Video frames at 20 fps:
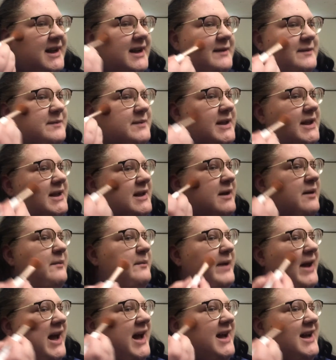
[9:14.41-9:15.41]
And blend it
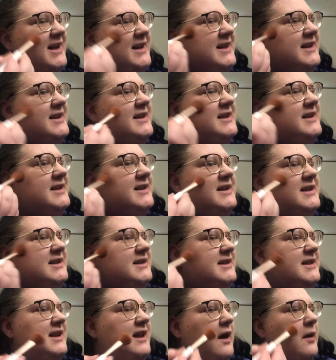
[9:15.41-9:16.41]
back
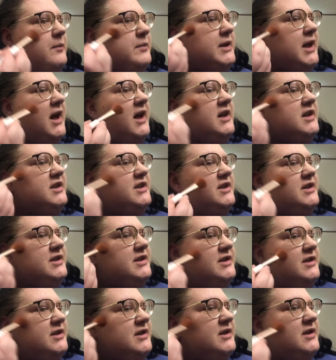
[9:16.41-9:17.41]
into that blush.